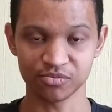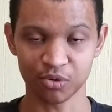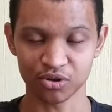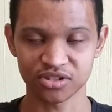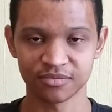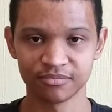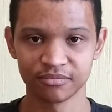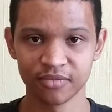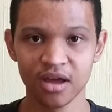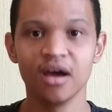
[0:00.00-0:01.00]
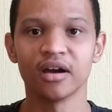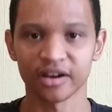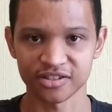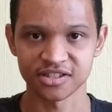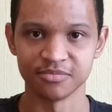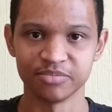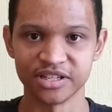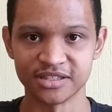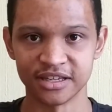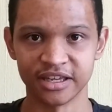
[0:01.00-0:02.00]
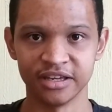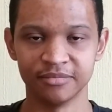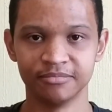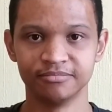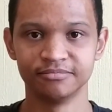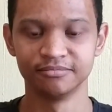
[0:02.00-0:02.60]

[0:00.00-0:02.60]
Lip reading: the sport. Rest in peace, Niki.